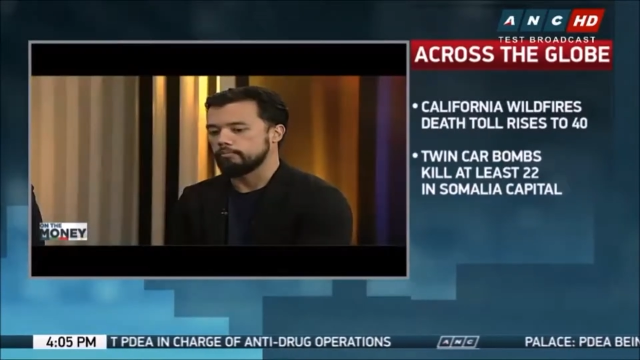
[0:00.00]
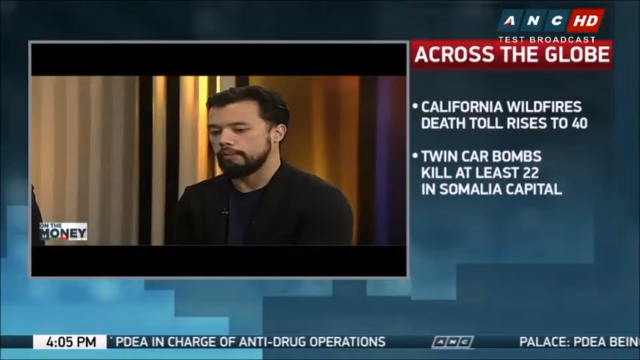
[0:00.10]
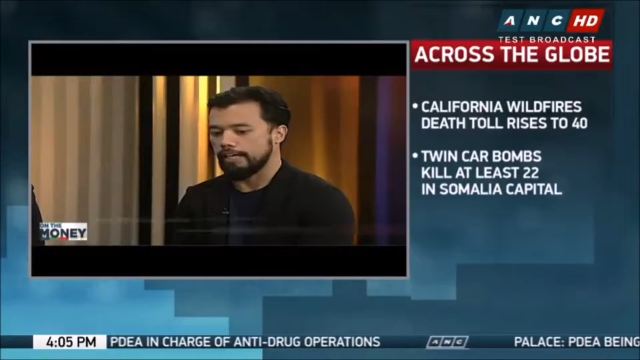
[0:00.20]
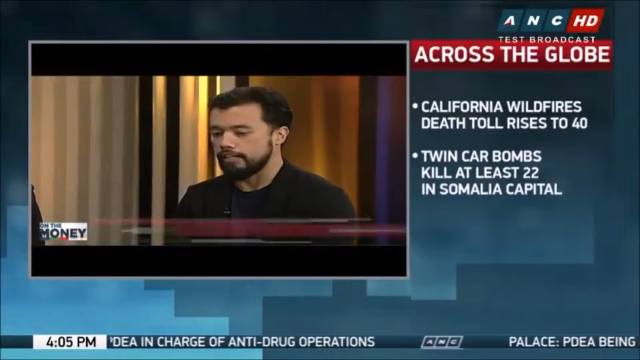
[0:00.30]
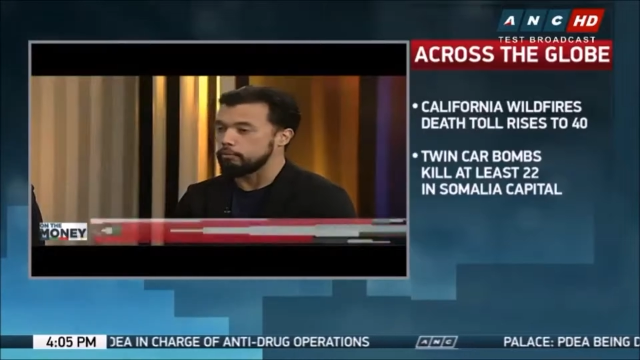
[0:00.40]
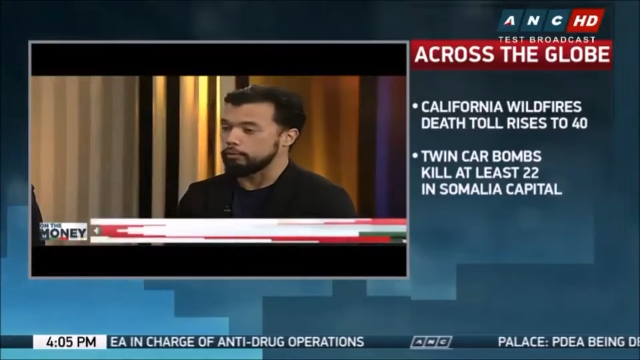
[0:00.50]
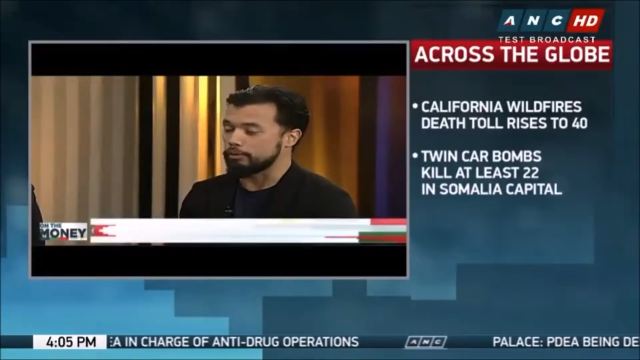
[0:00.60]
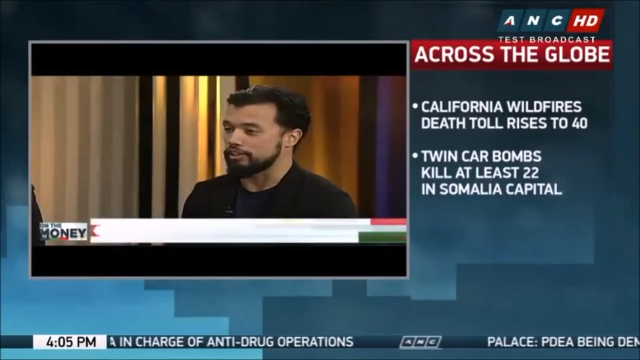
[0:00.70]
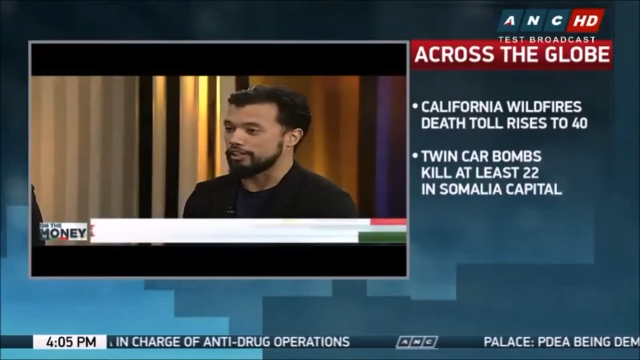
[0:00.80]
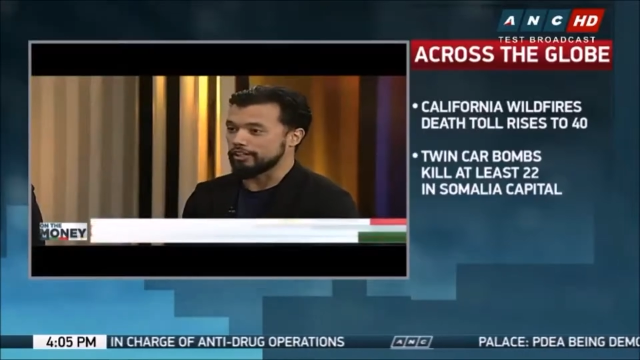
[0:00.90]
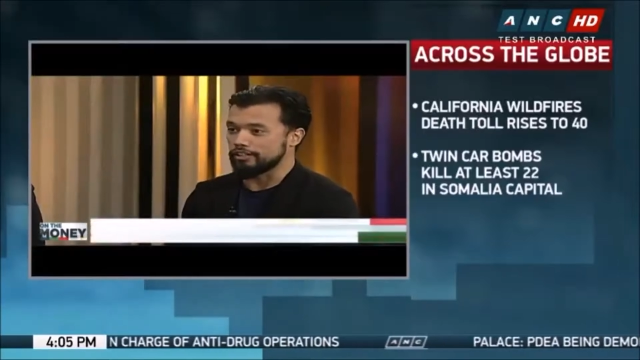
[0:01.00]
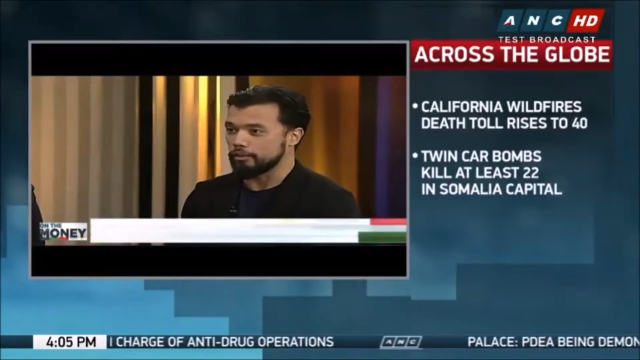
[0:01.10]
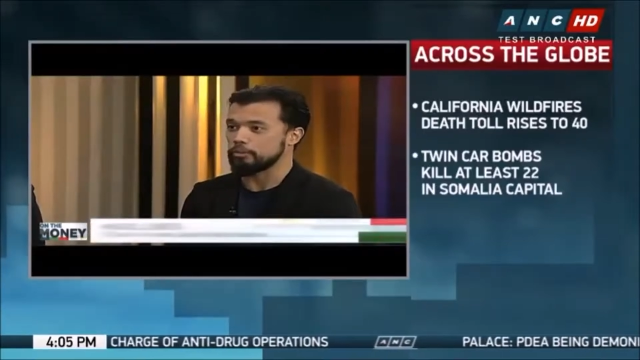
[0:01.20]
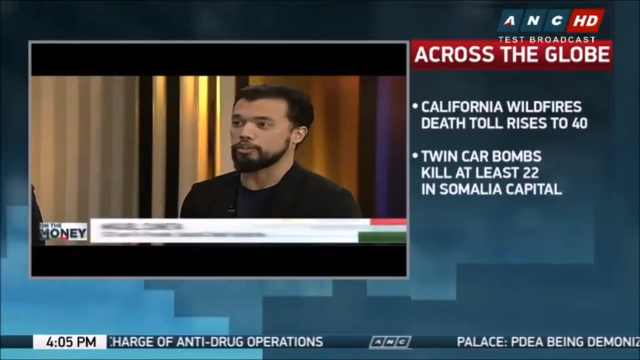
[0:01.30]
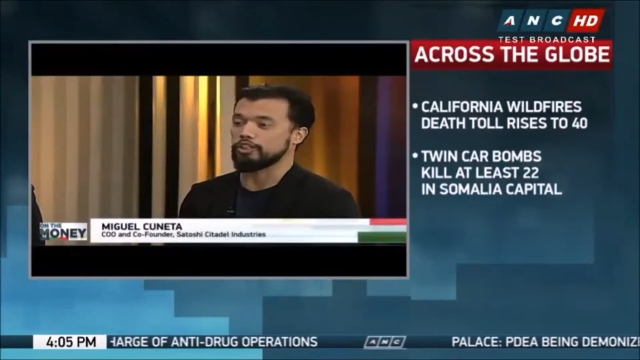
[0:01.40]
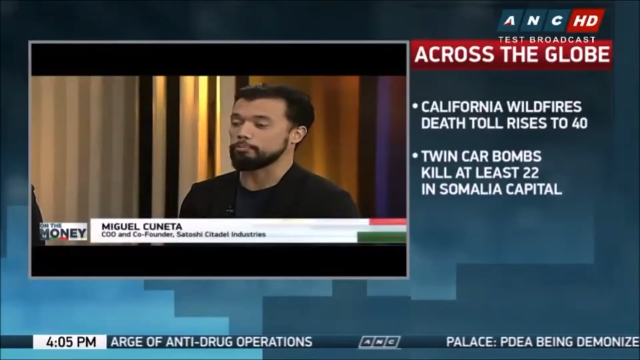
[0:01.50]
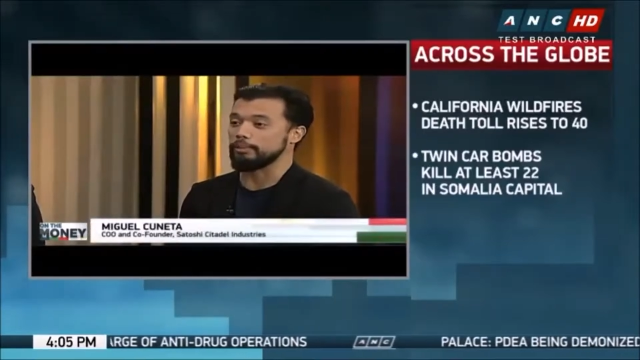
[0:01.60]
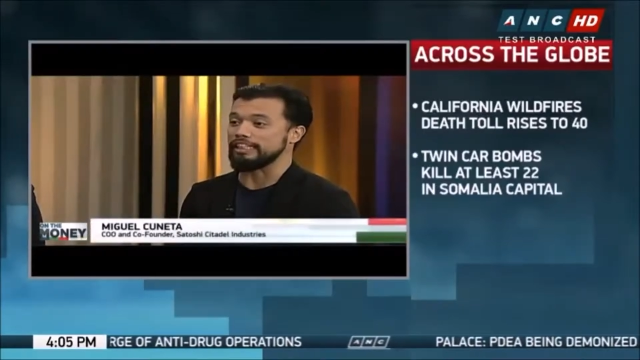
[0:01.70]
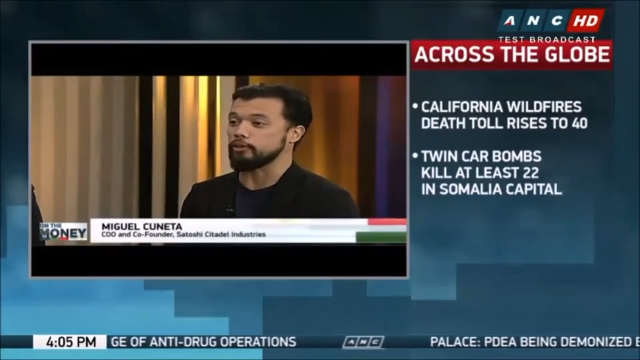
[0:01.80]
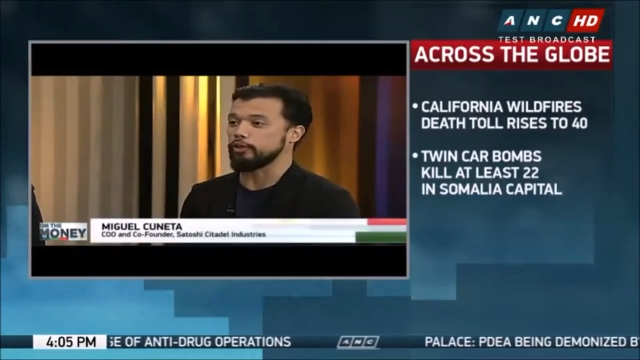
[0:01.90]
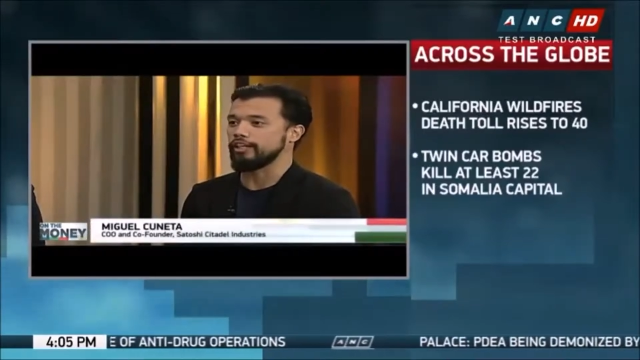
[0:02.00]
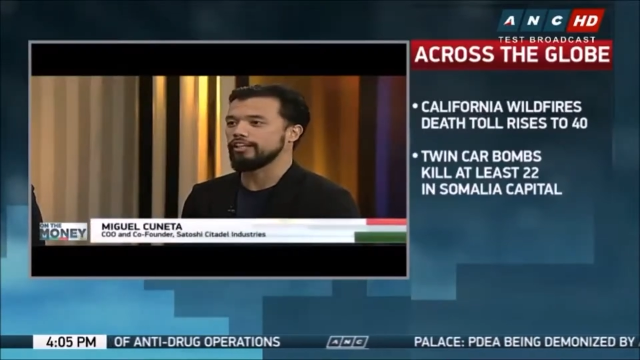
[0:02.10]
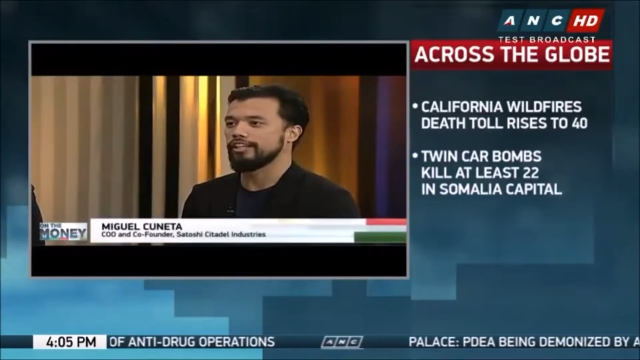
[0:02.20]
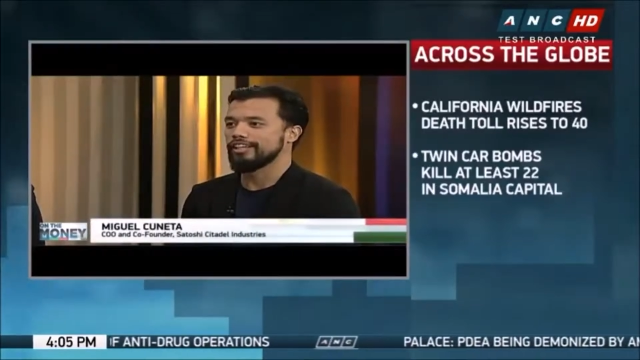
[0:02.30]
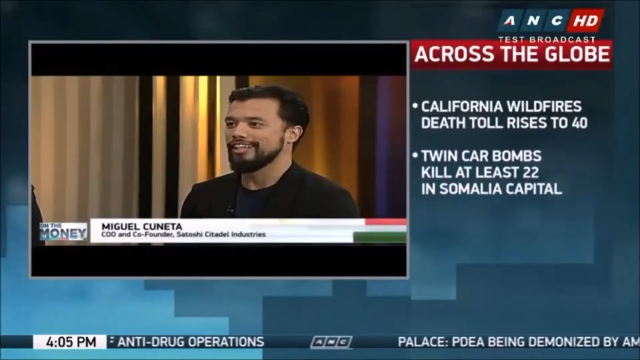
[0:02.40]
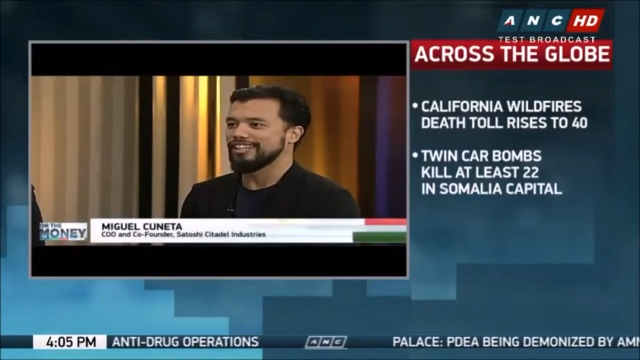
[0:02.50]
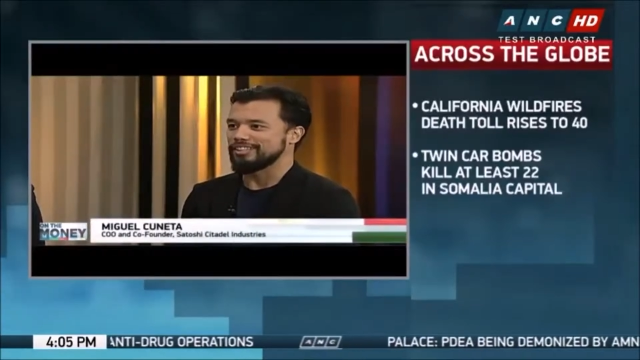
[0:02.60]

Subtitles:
back then when we started, it was just Bitcoin. Mm-hmm.